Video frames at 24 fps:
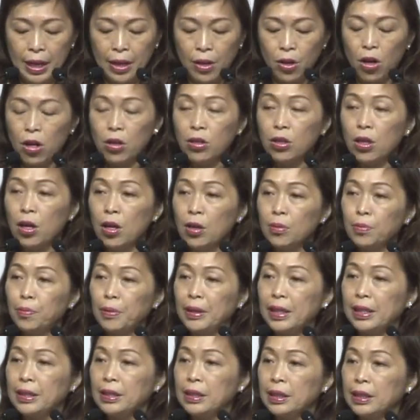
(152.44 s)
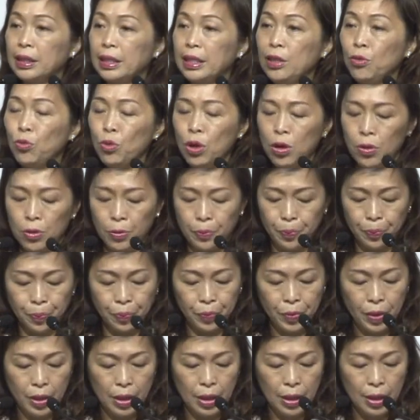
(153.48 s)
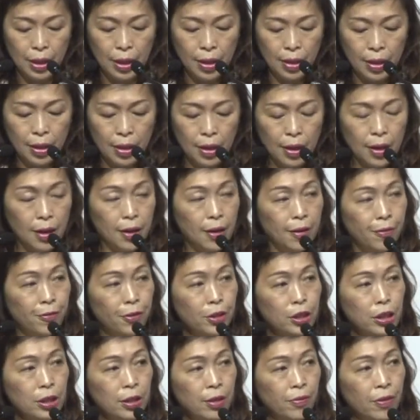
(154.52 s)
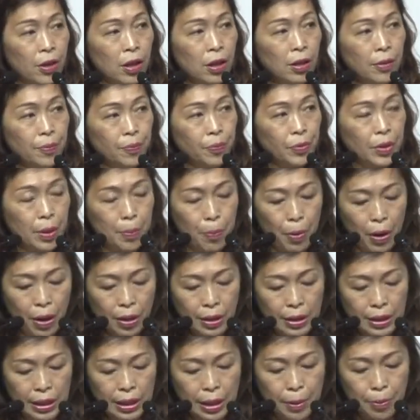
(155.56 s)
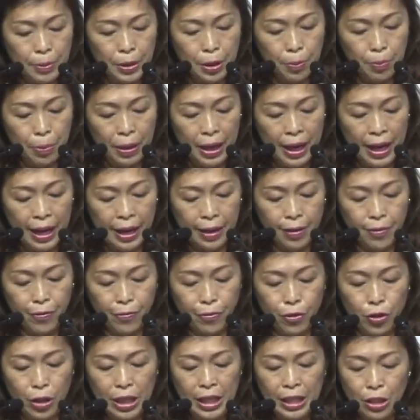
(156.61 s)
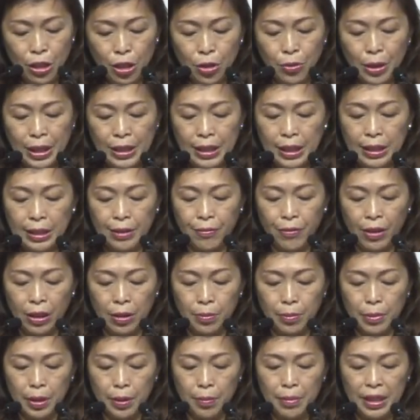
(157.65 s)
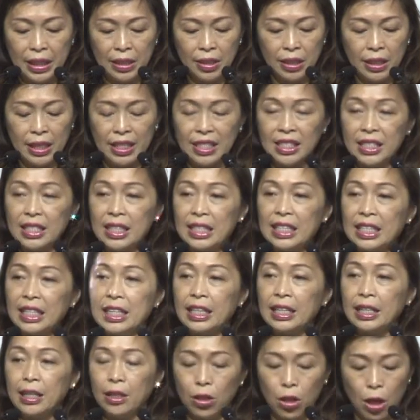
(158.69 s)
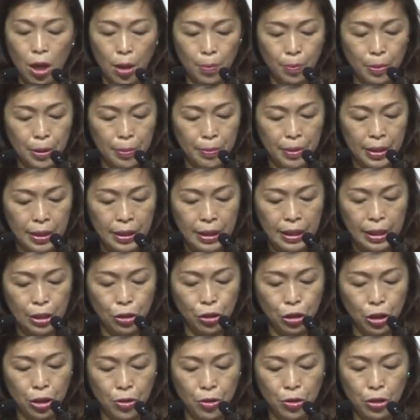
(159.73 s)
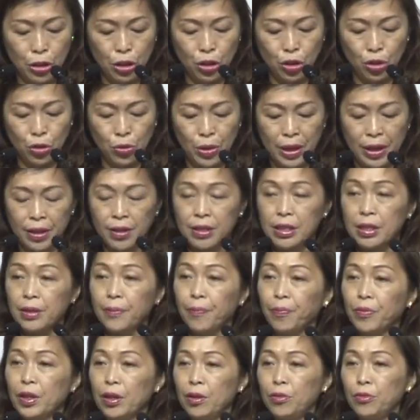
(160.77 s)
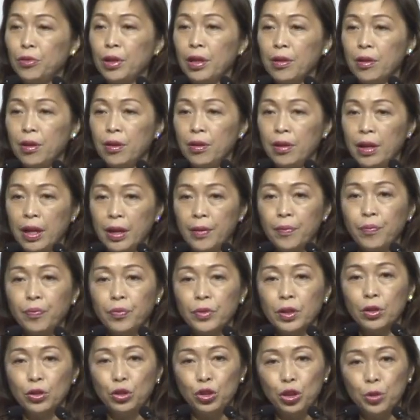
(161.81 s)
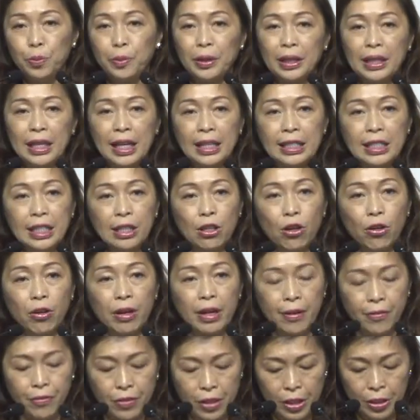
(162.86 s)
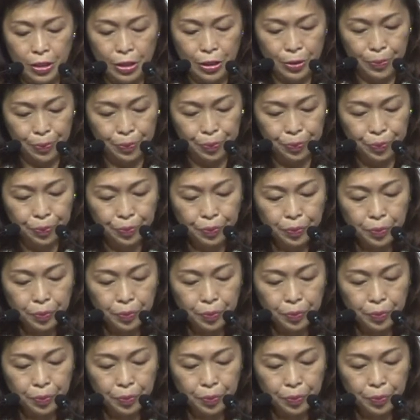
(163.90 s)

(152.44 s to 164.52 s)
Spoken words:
and Hong Kong plays a key role. First of all, the policy plan for integrated development means the city can complement each other's strengths rather than duplicating our efforts.